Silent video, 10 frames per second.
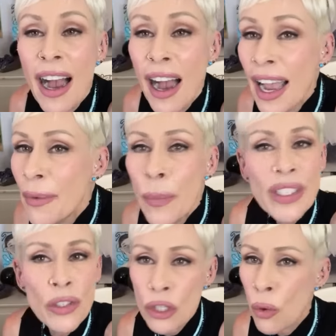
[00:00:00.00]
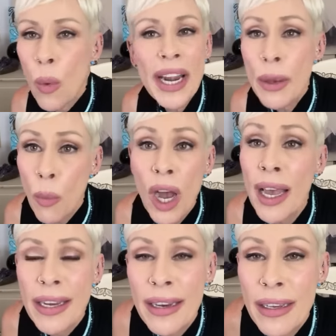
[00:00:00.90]
I was
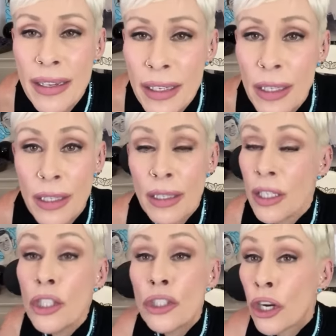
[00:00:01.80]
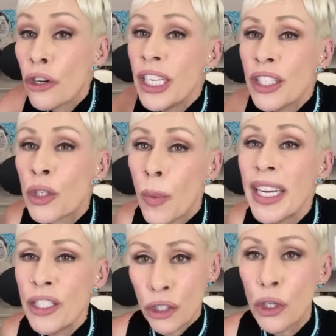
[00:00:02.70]
21, turning
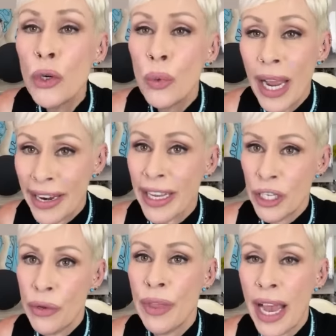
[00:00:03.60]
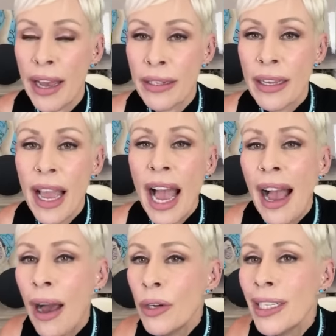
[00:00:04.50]
22, and I knew that.
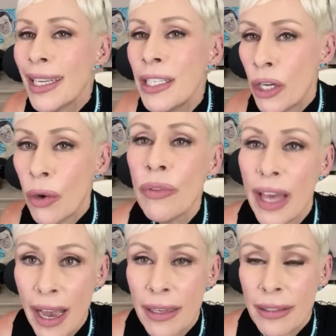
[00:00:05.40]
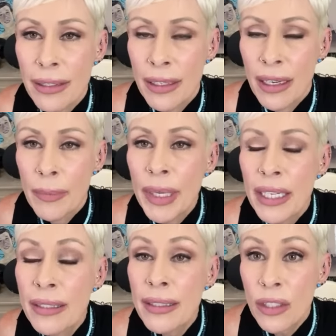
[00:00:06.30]
How did I know that?
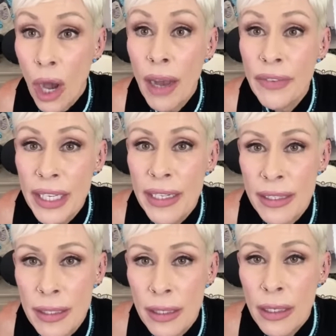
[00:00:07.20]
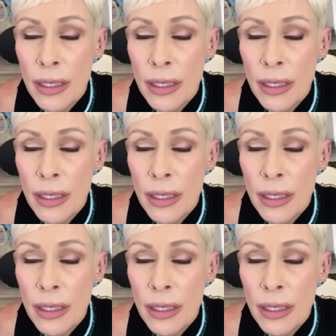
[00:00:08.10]
Because it's obvious.